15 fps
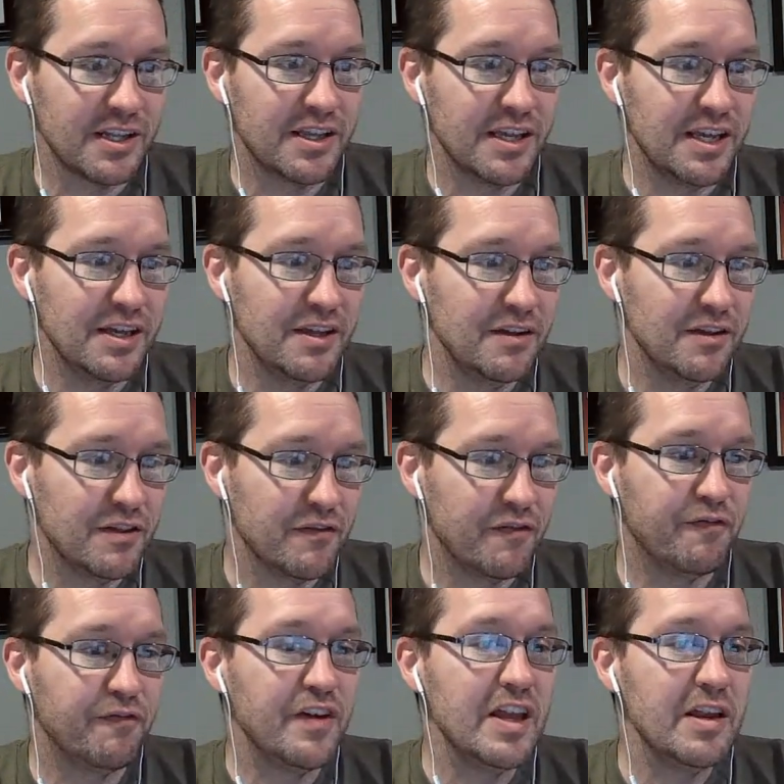the the
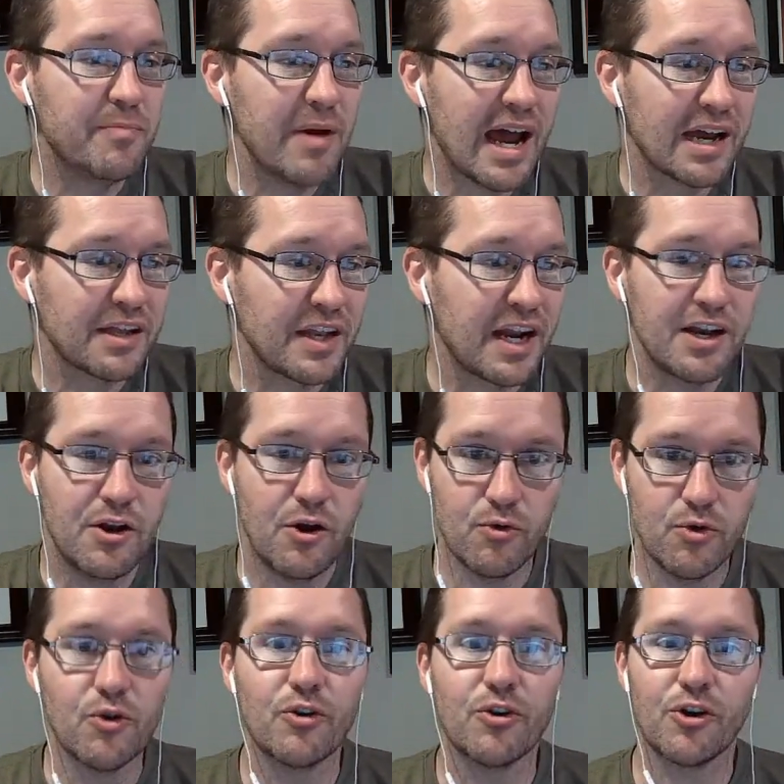feedback that I know
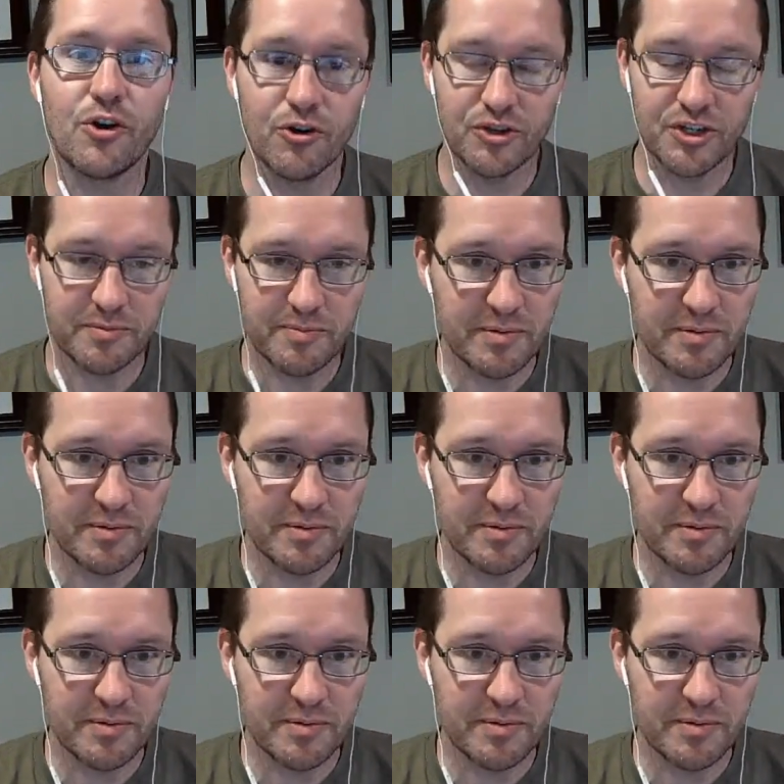you're encouraging